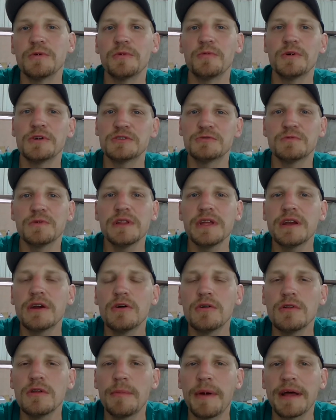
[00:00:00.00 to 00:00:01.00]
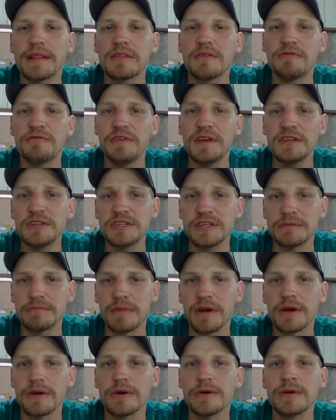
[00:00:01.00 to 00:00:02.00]
Well, what's really cool about the
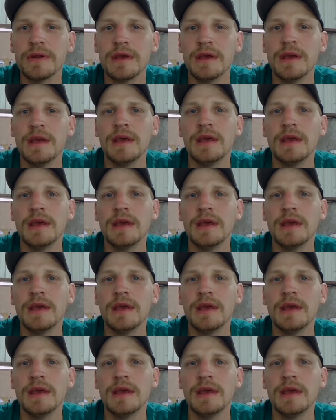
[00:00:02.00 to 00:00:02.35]
fishing mode